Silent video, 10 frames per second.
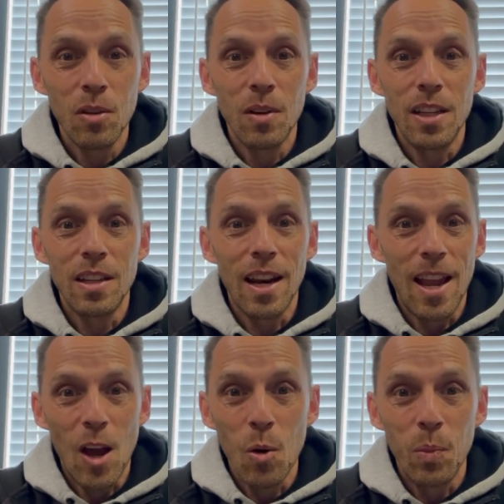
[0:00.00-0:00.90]
He's going to
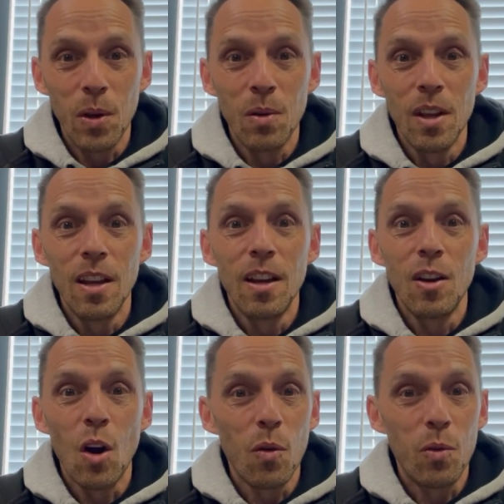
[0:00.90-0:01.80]
help you
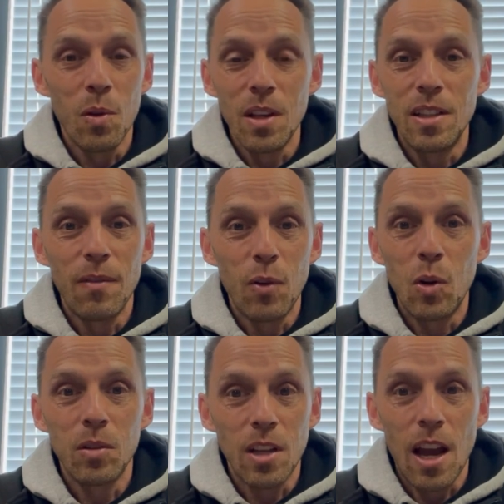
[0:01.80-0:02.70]
go through these
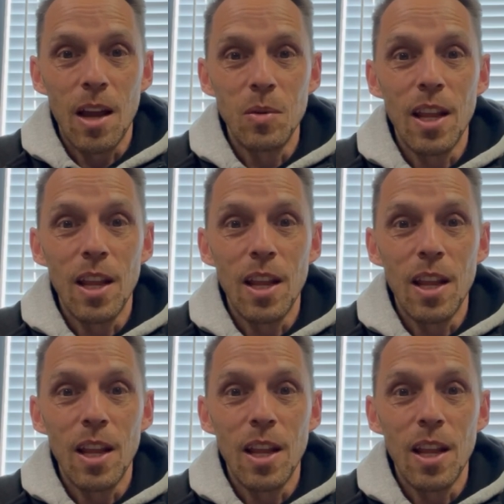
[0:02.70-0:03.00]
difficult times.